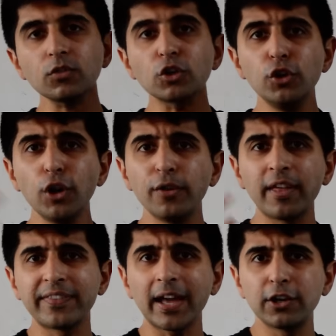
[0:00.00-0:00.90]
you know
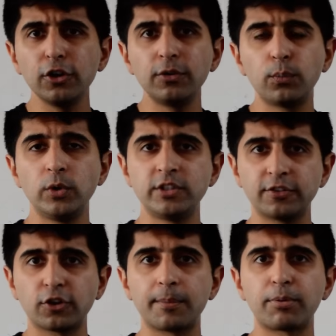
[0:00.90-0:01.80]
that that good which has
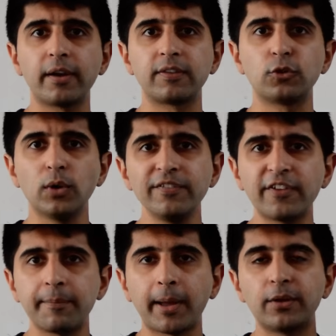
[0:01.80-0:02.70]
got a price of
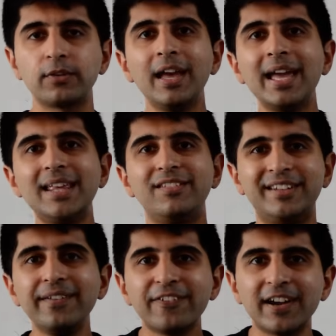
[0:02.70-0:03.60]
£25 is
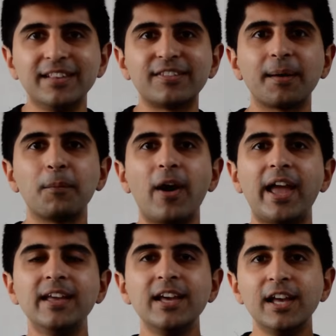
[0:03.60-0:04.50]
different in some
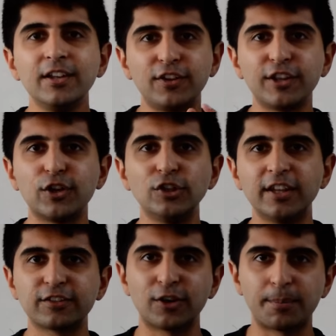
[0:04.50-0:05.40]
way to the good
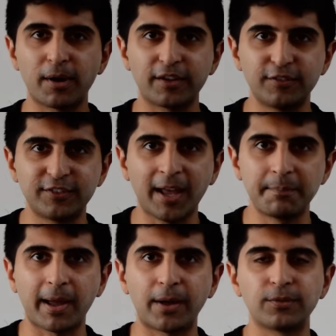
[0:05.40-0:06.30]
that's got a price of
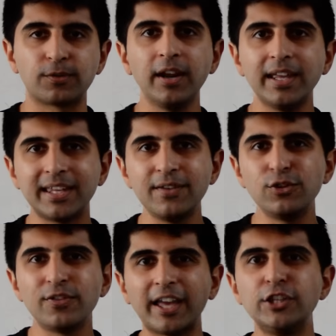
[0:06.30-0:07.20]
£10, right? It gives
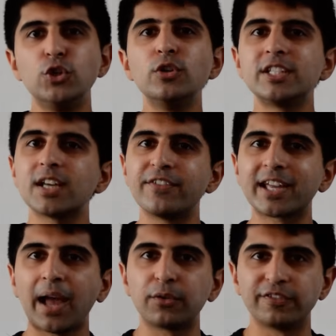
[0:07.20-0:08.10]
you that unit of
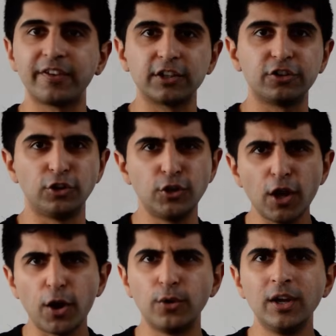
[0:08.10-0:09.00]
account function. You
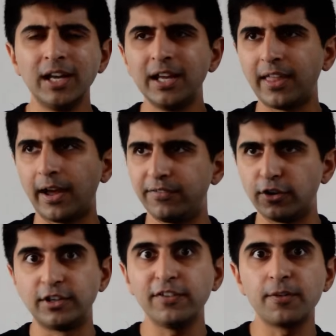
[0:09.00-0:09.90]
know that if there
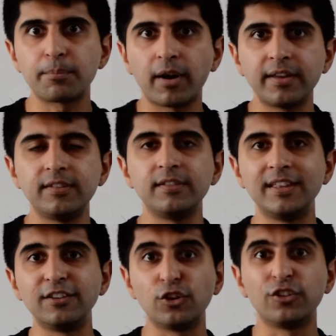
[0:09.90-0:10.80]
are different prices,
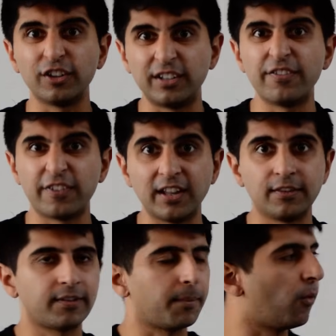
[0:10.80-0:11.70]
these goods are different in
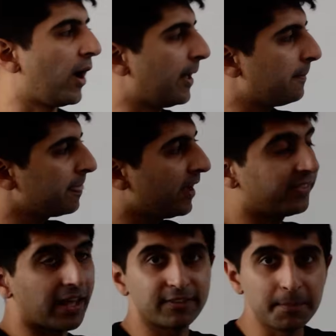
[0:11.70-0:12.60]
some way.
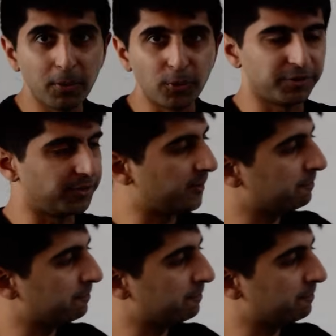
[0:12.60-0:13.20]
That's important.